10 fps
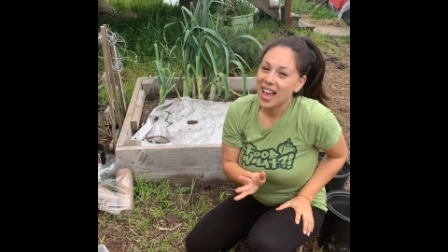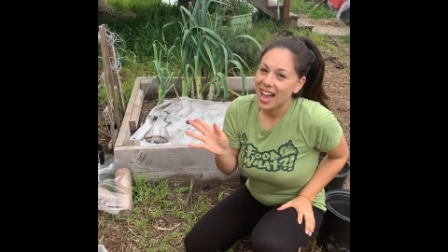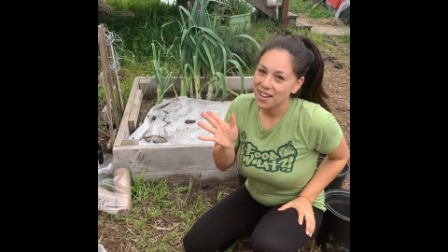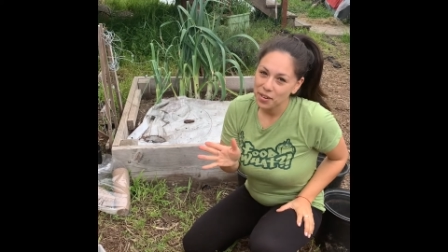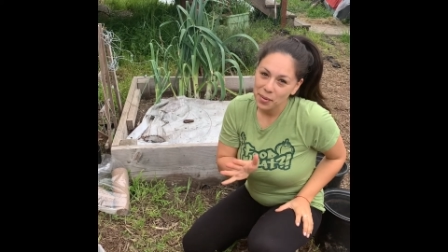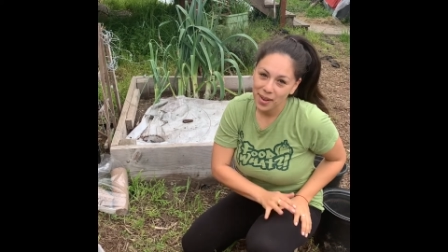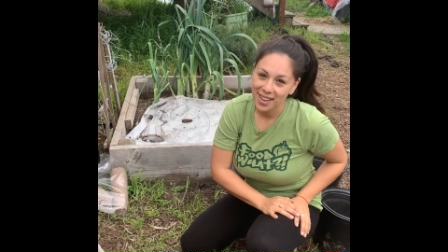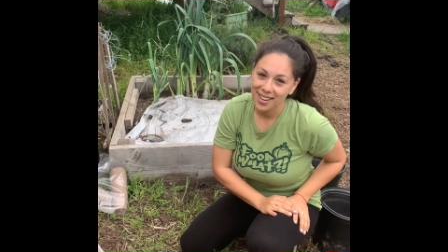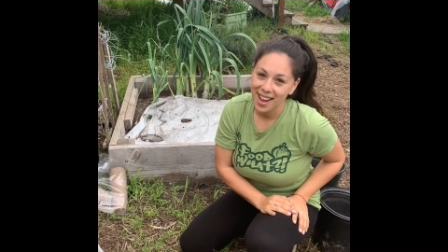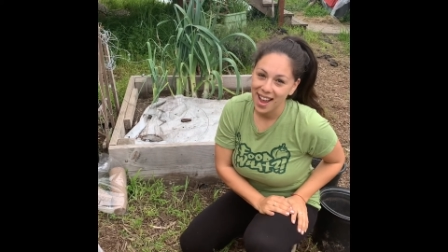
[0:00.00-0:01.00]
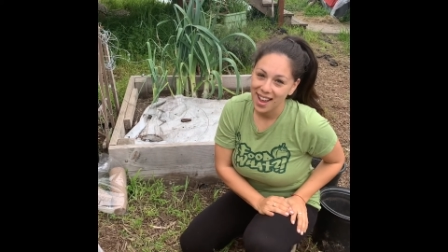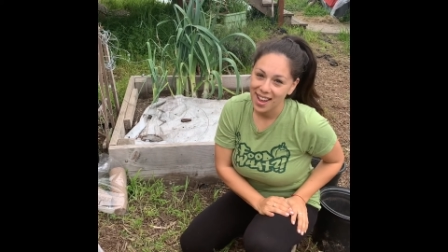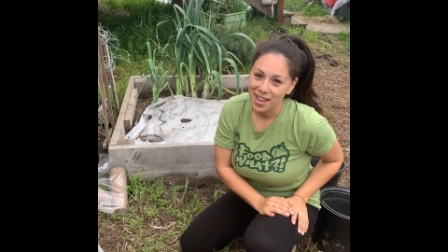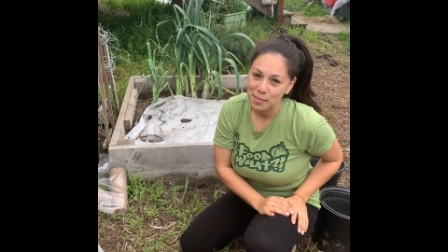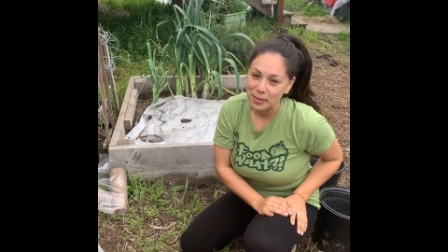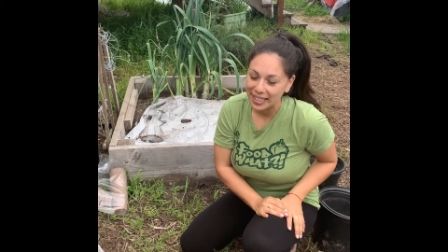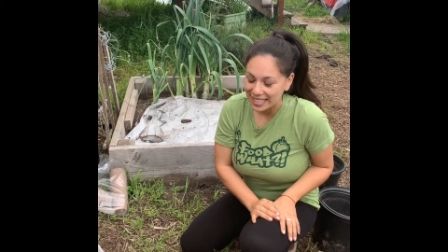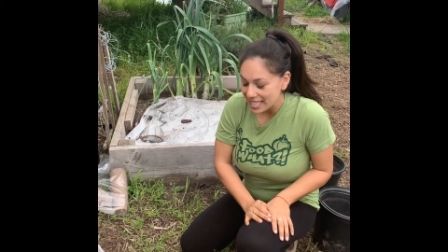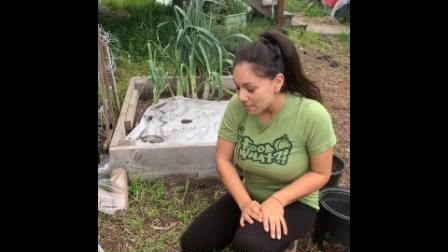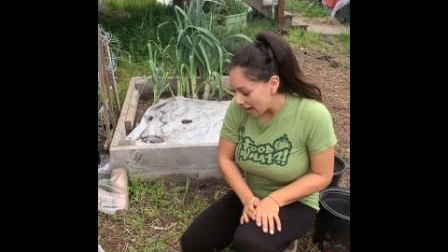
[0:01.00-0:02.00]
Hi everyone, I am
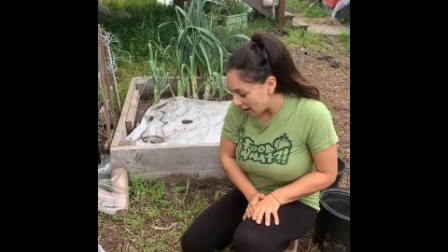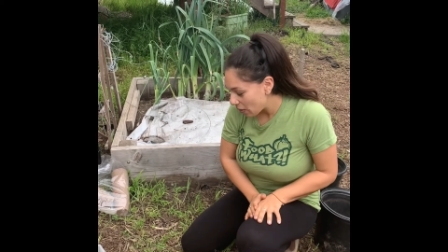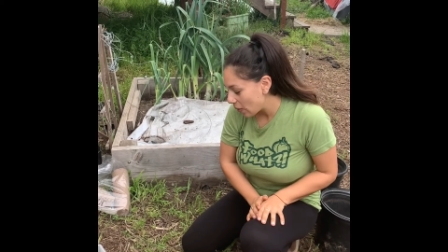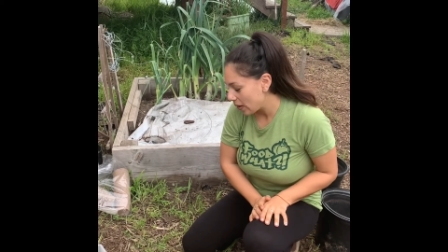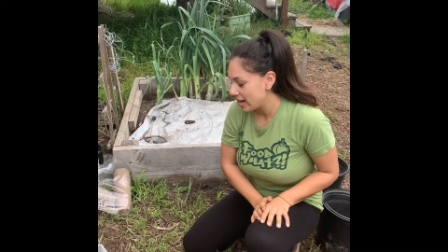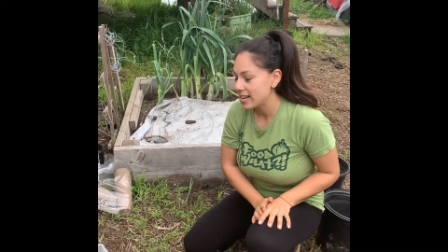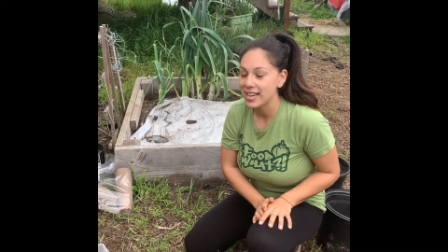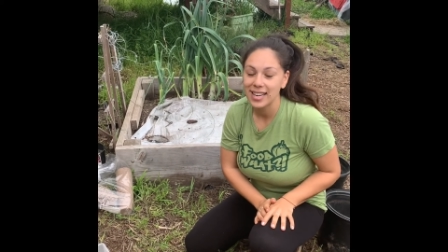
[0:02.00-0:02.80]
planting my corn.